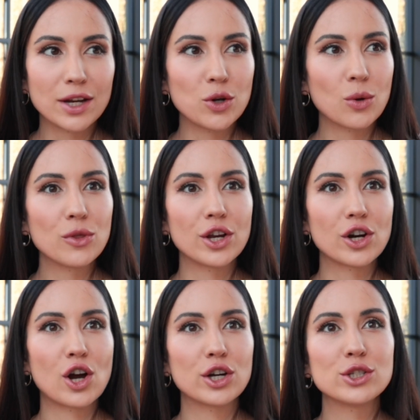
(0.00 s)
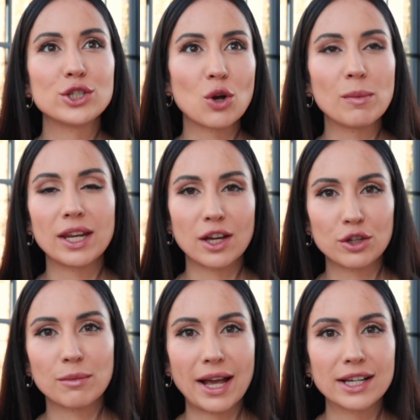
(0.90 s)
I know there are so many
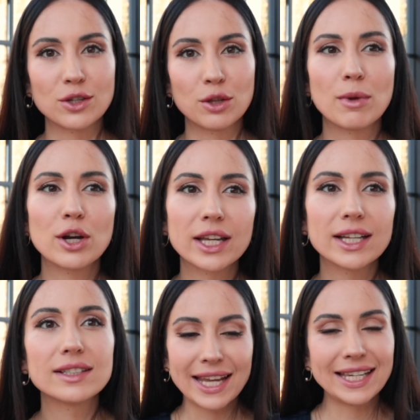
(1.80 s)
other bags on the market.